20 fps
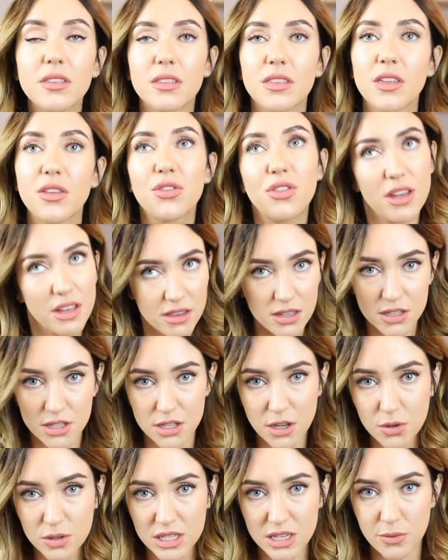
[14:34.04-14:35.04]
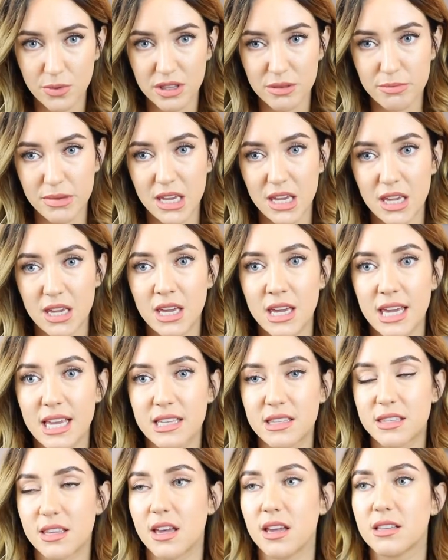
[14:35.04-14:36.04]
the thing that sold it with me
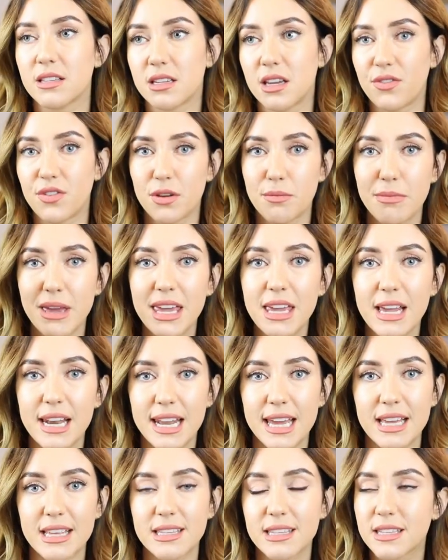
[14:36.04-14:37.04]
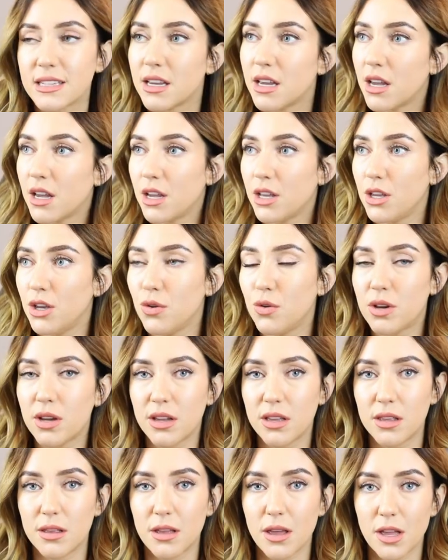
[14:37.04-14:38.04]
is that if you make a list, you
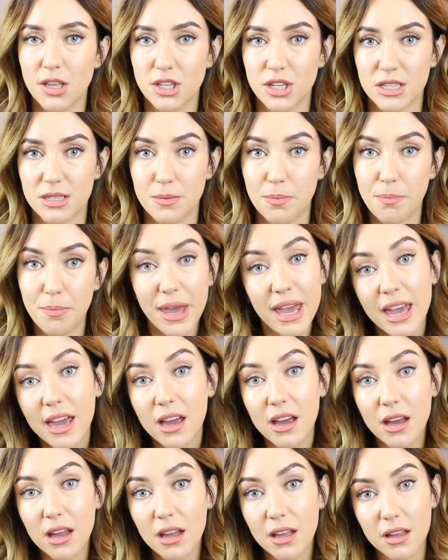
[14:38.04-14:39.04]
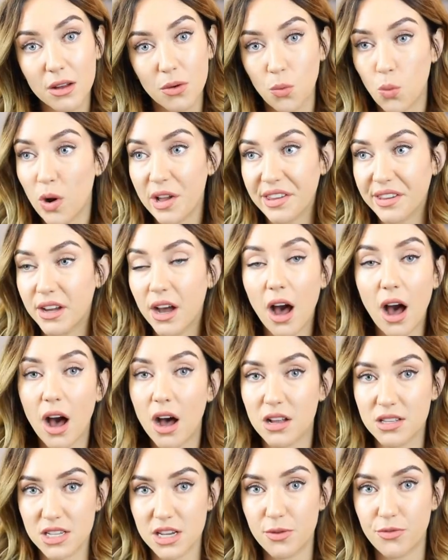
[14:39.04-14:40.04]
can just pick one
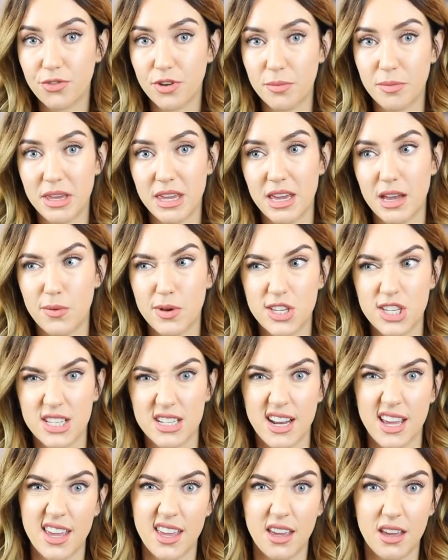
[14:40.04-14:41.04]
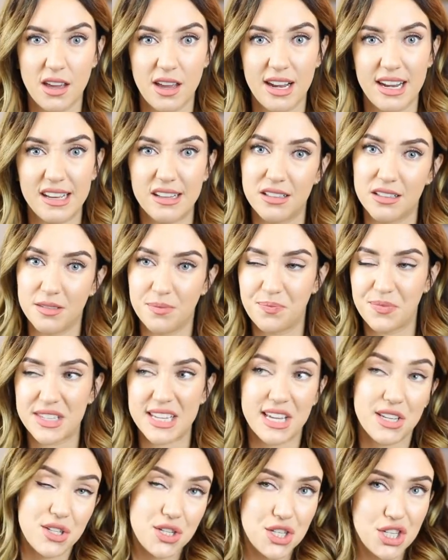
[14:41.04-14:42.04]
card up from here, which is like a little,
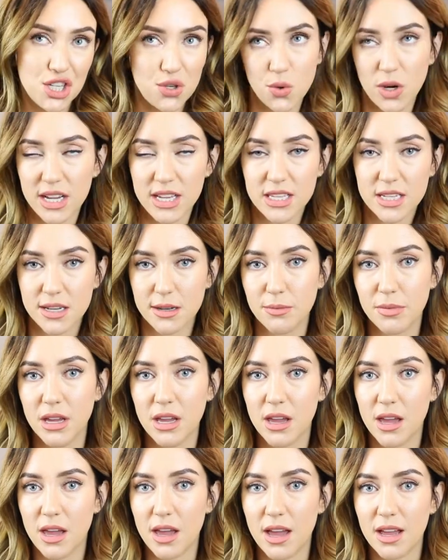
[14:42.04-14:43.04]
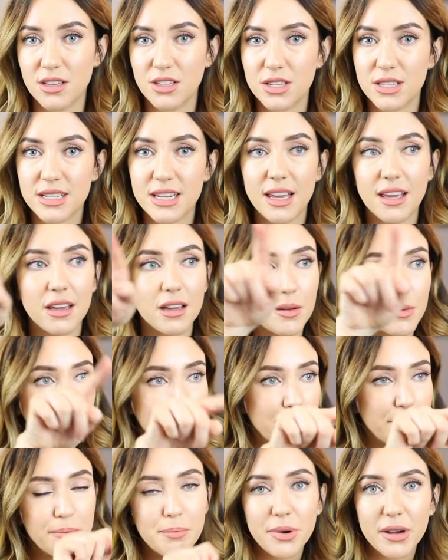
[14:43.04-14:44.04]
say, to-do item, and just like
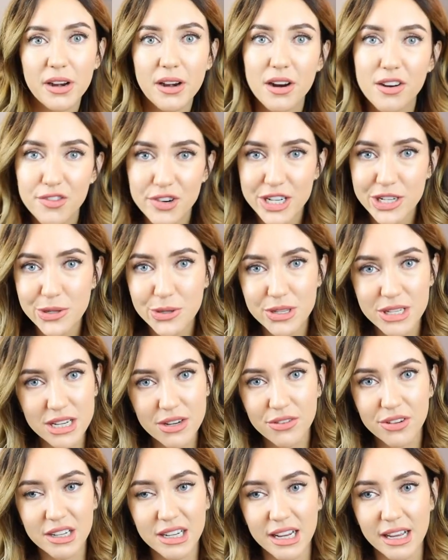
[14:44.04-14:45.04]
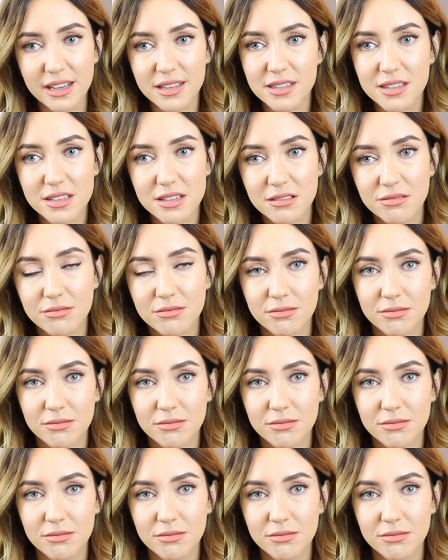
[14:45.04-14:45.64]
put it over into a different list.